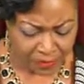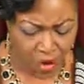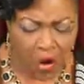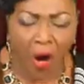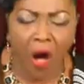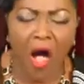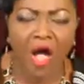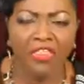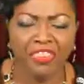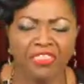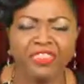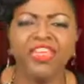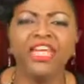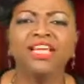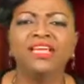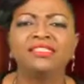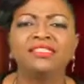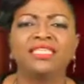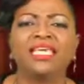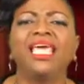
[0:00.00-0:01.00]
All
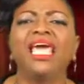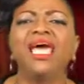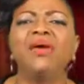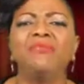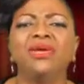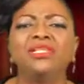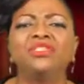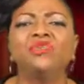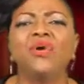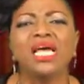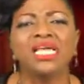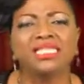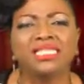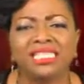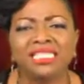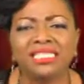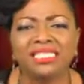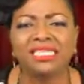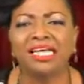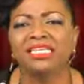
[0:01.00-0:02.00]
things came into
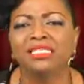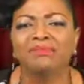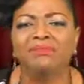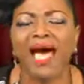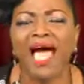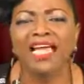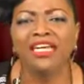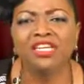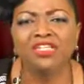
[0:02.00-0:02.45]
existence by